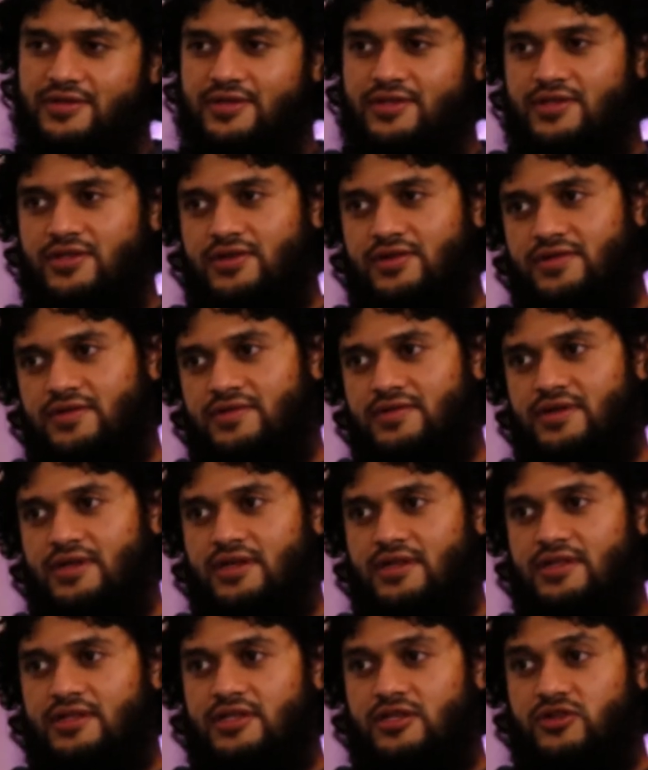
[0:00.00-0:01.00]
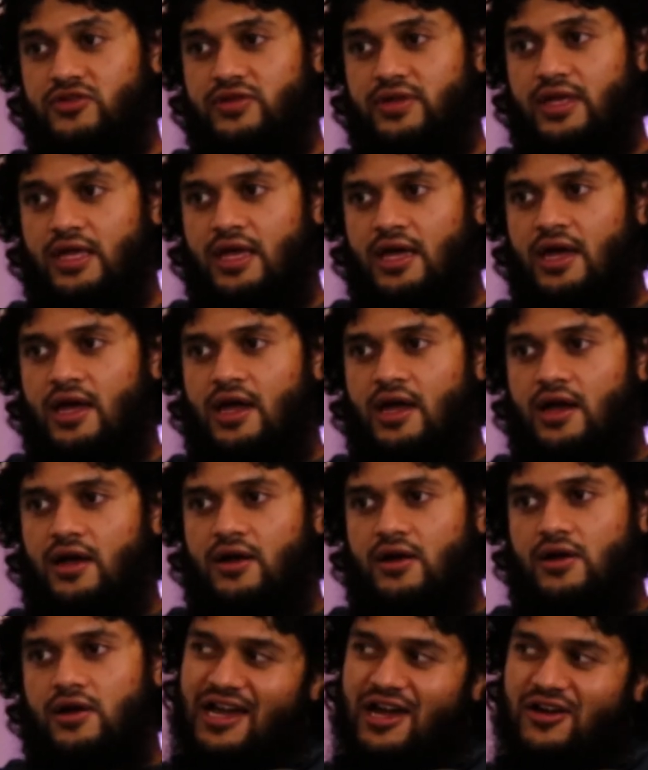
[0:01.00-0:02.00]
So it's interesting.
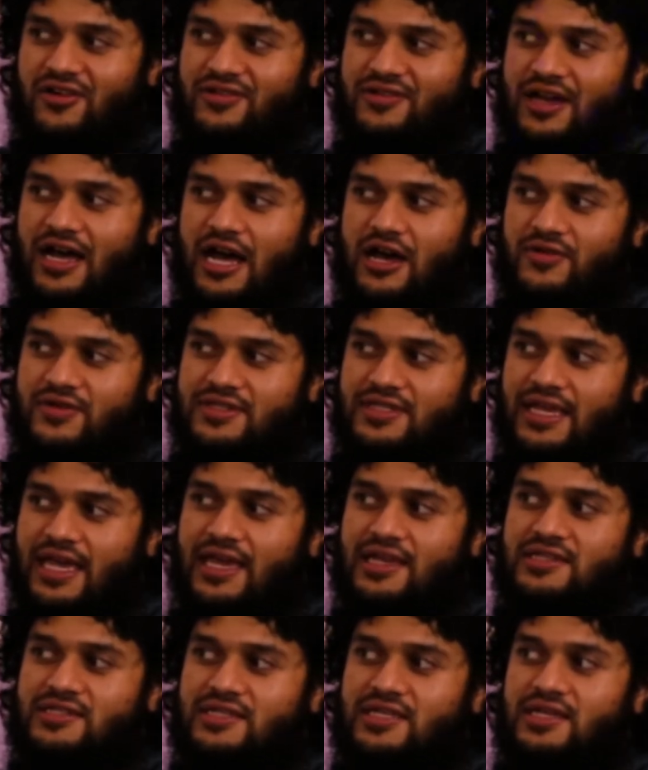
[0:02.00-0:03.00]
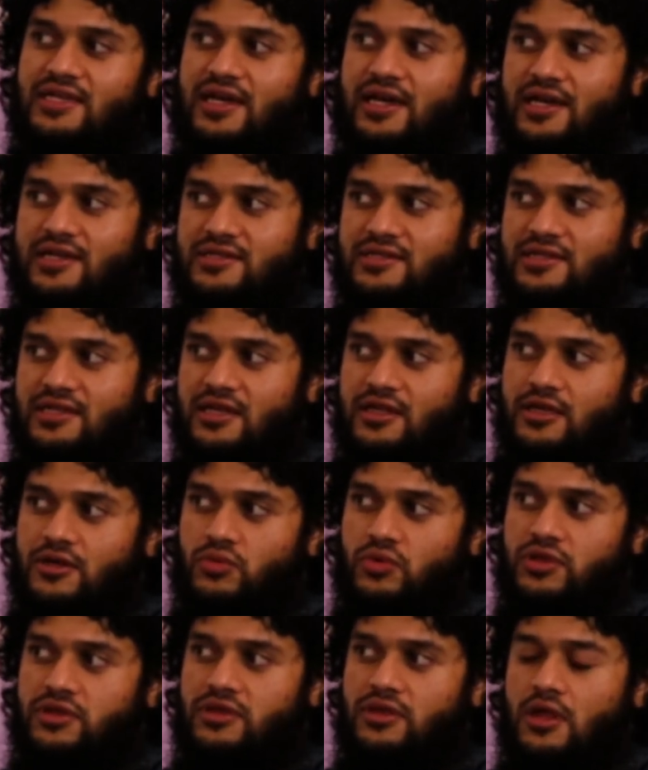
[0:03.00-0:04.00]
How is HTS
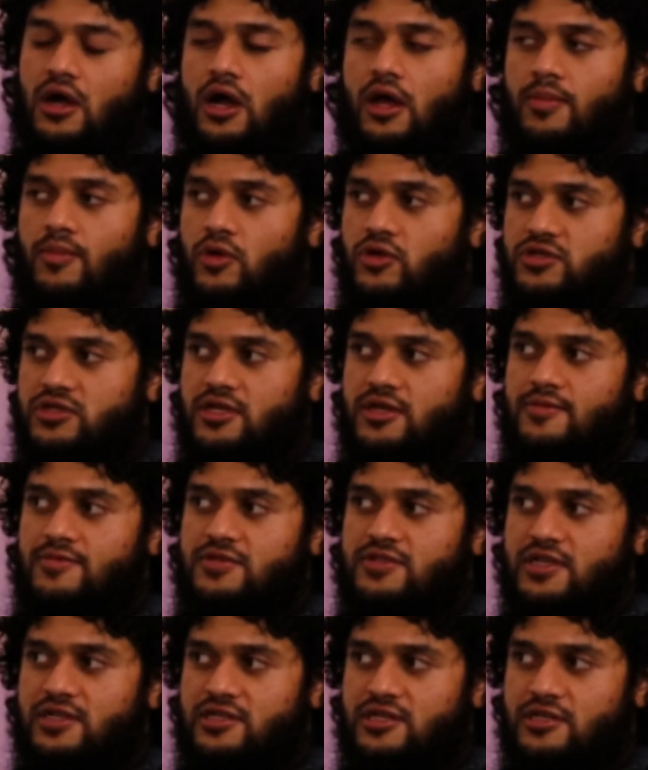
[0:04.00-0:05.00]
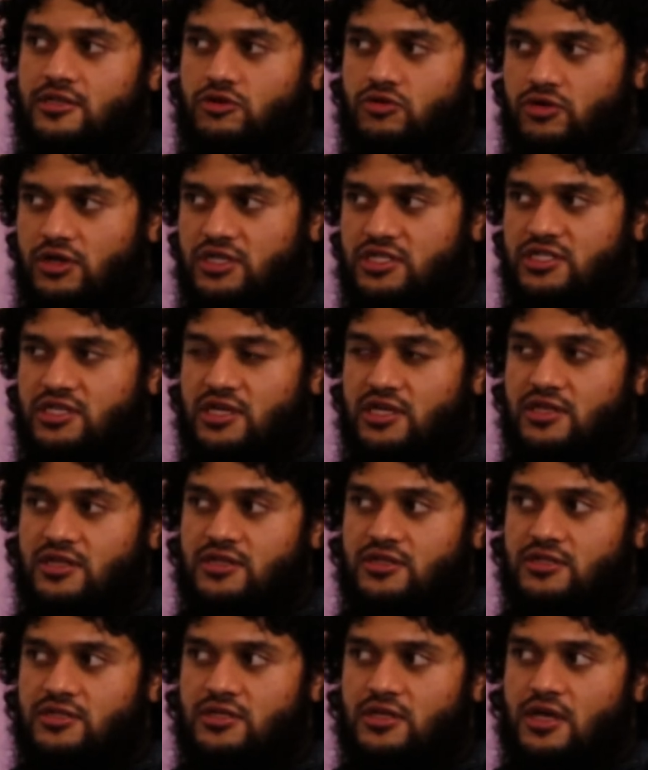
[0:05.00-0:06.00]
dealing with non-Muslims such as
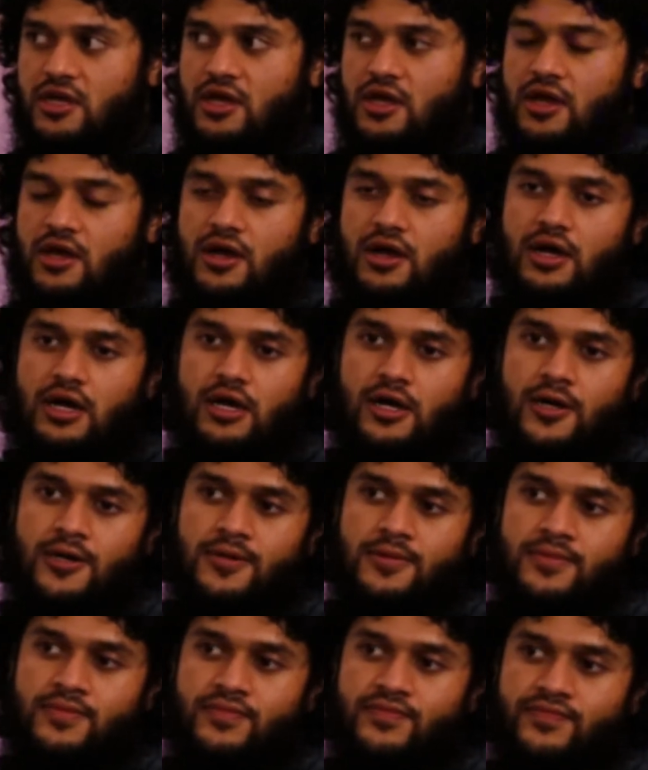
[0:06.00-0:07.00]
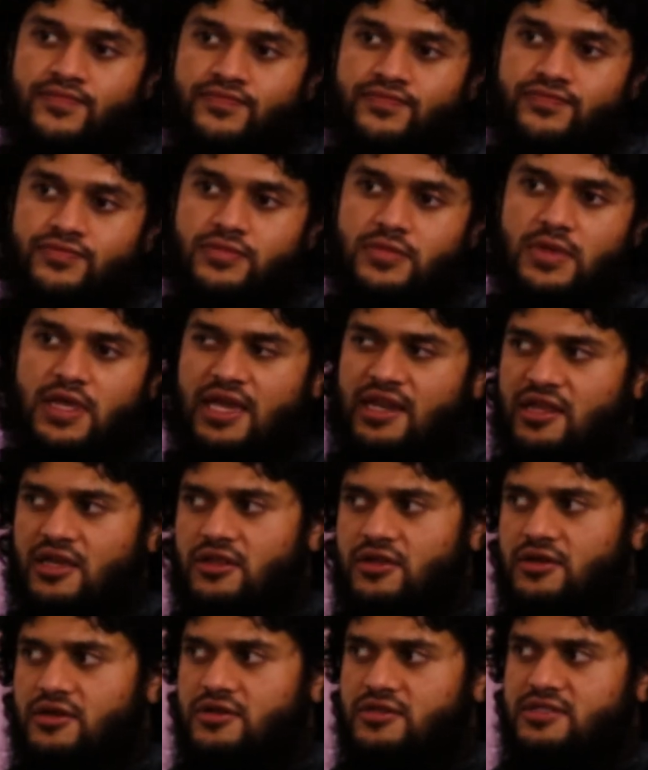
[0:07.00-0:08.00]
Christians, any
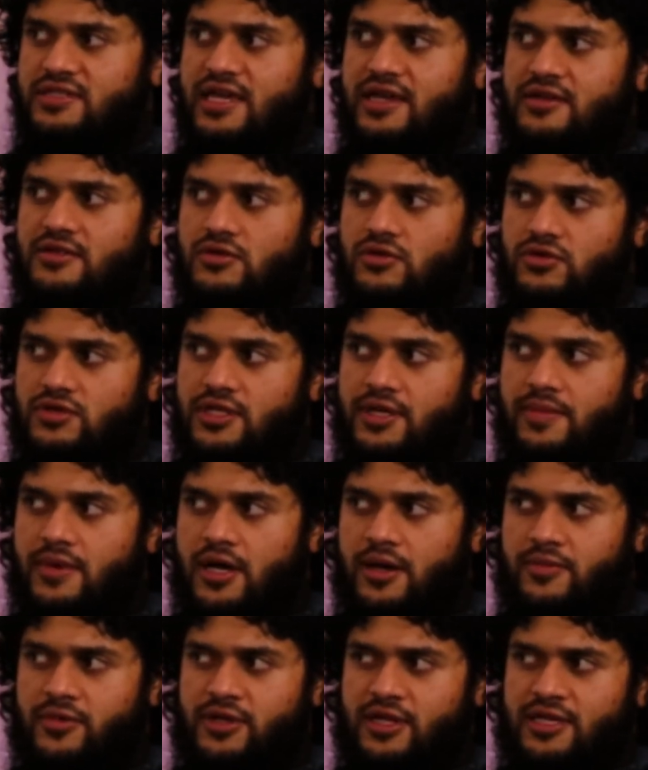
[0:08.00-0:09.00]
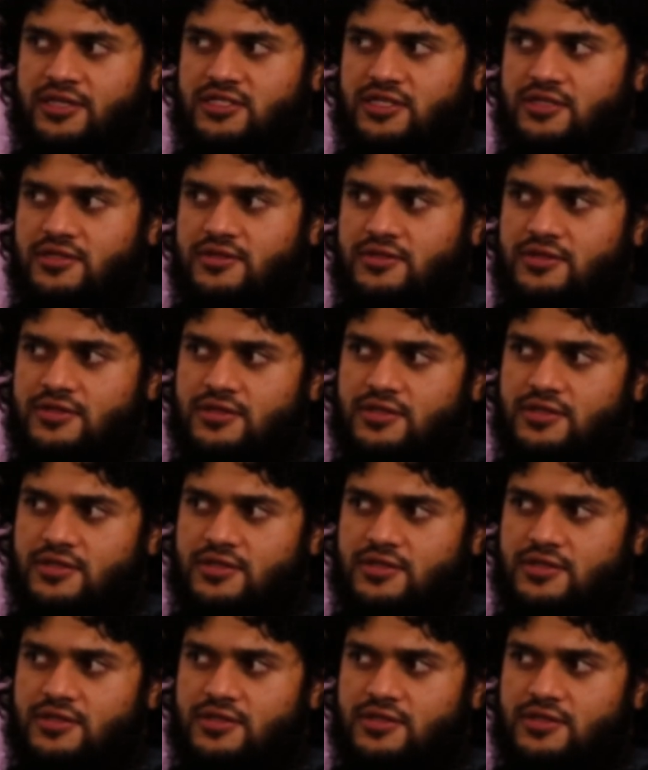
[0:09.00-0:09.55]
other sect or denomination?